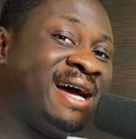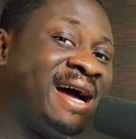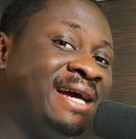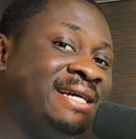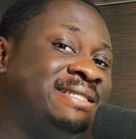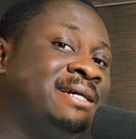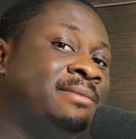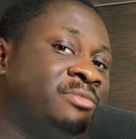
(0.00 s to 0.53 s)

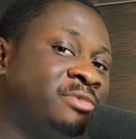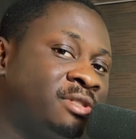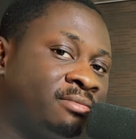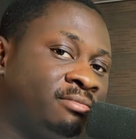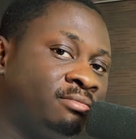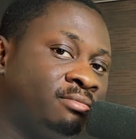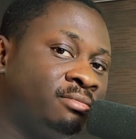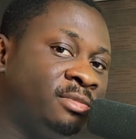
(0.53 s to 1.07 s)
items.
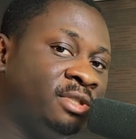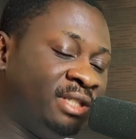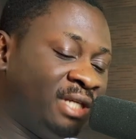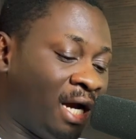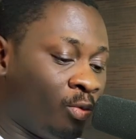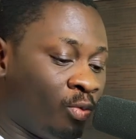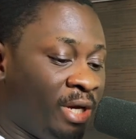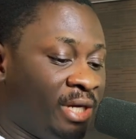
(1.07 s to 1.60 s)
They
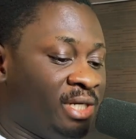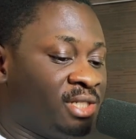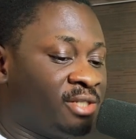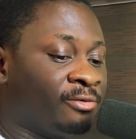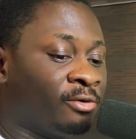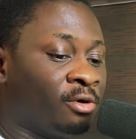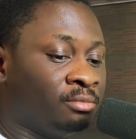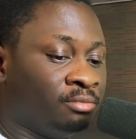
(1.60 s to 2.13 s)
are ways
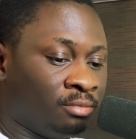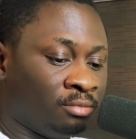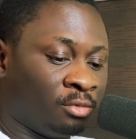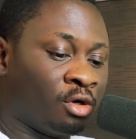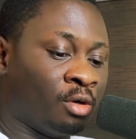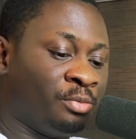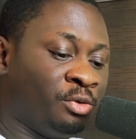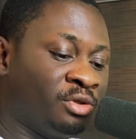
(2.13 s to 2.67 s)
for
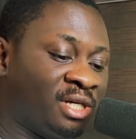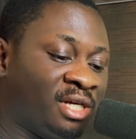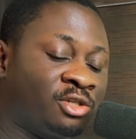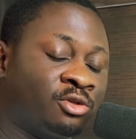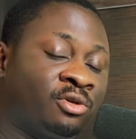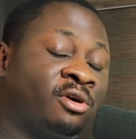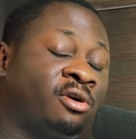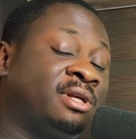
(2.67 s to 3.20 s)
computers to
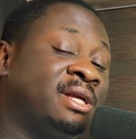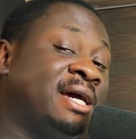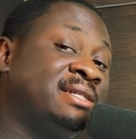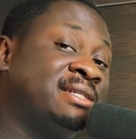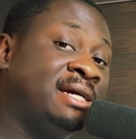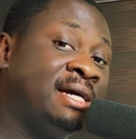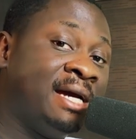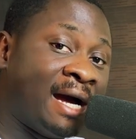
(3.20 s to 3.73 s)
recognize
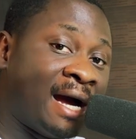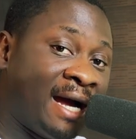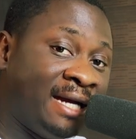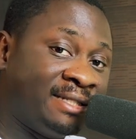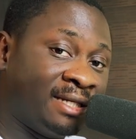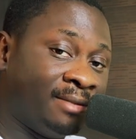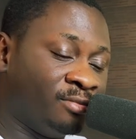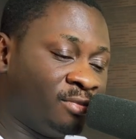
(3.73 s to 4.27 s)

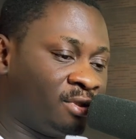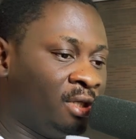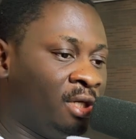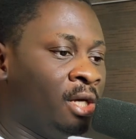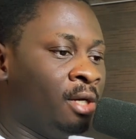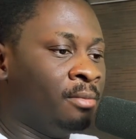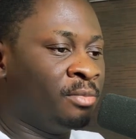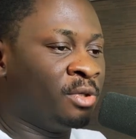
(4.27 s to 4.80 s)
items
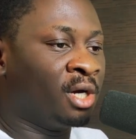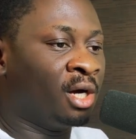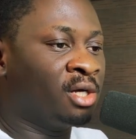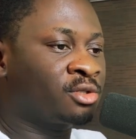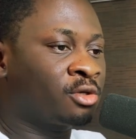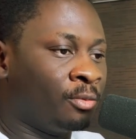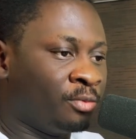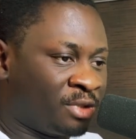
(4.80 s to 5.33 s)
because
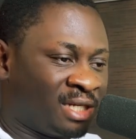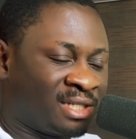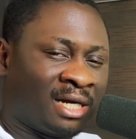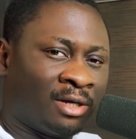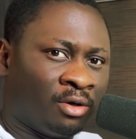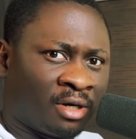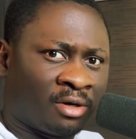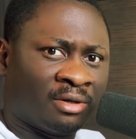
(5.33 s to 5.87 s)
computers
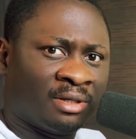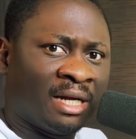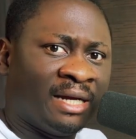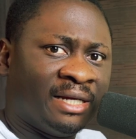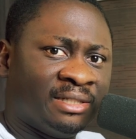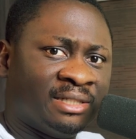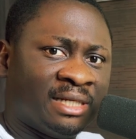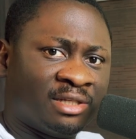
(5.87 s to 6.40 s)
cannot
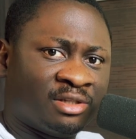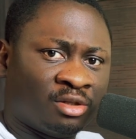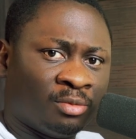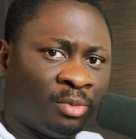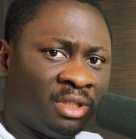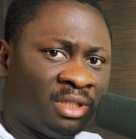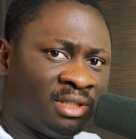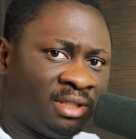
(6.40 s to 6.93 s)
recognize that
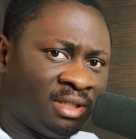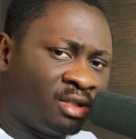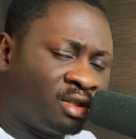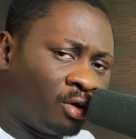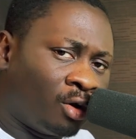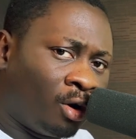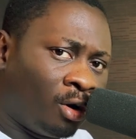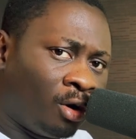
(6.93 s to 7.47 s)
somebody is this
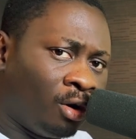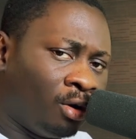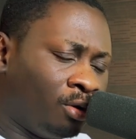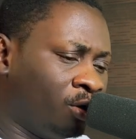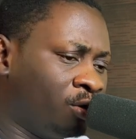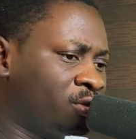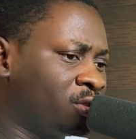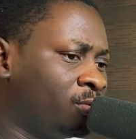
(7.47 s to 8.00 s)
tall
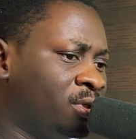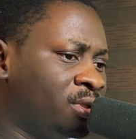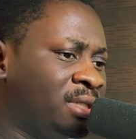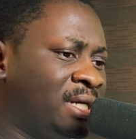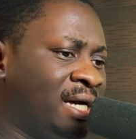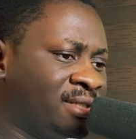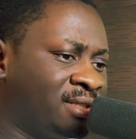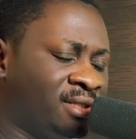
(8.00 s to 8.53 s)
or someone
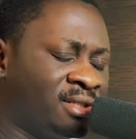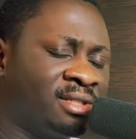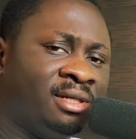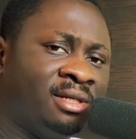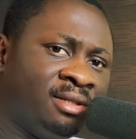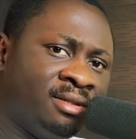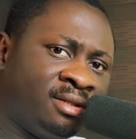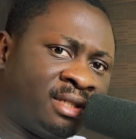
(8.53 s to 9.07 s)
has this
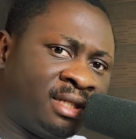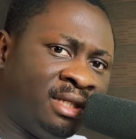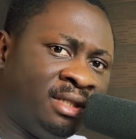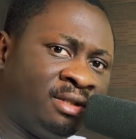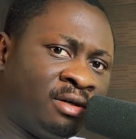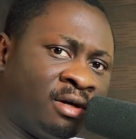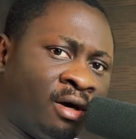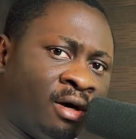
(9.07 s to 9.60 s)
skin
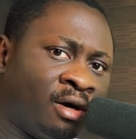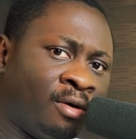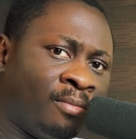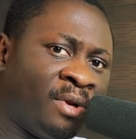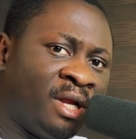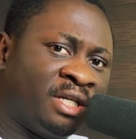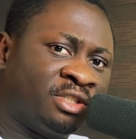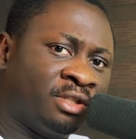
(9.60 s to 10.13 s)

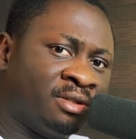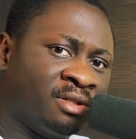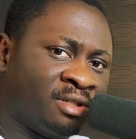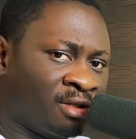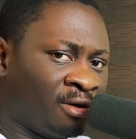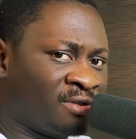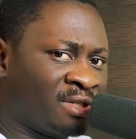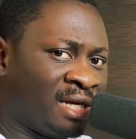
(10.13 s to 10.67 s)
complexion and
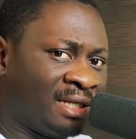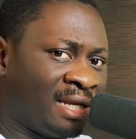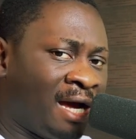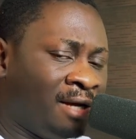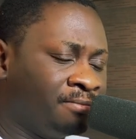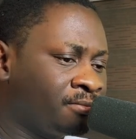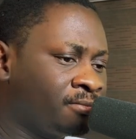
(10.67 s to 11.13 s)
stuff like that.